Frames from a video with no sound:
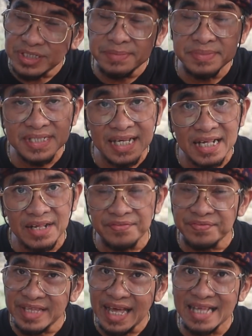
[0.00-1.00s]

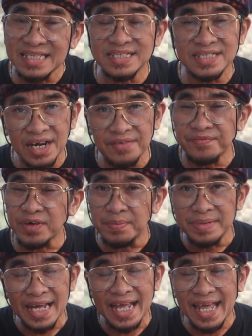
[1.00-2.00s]
himself that start
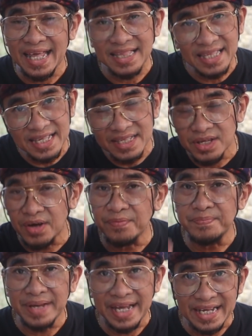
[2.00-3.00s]
from the 18th
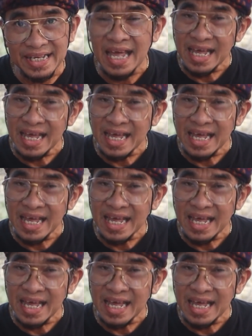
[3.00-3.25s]
of May,